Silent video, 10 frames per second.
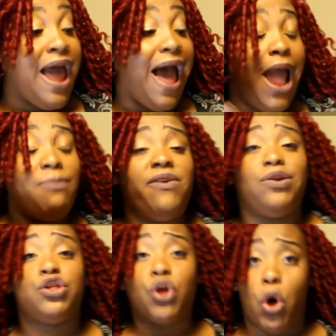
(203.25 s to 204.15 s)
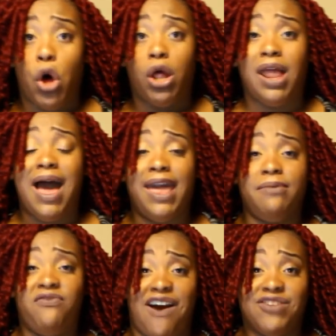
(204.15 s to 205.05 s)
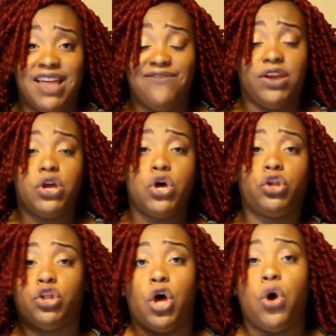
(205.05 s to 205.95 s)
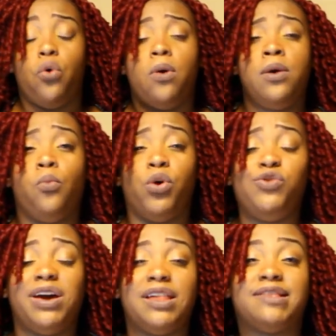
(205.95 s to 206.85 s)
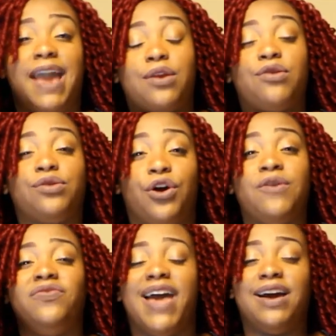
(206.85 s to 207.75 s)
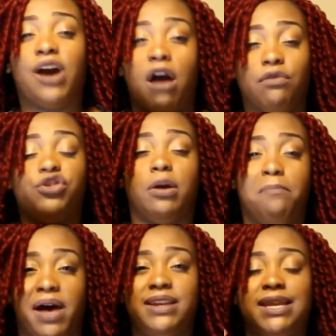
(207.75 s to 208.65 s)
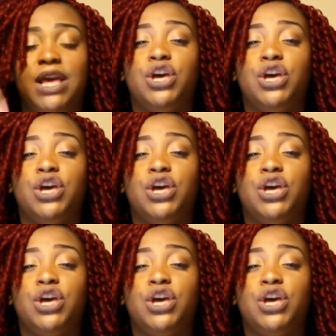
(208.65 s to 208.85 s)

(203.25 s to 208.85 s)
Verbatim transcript: I am very tall, I am five eleven, so when you get a skater skirt that covers your butt,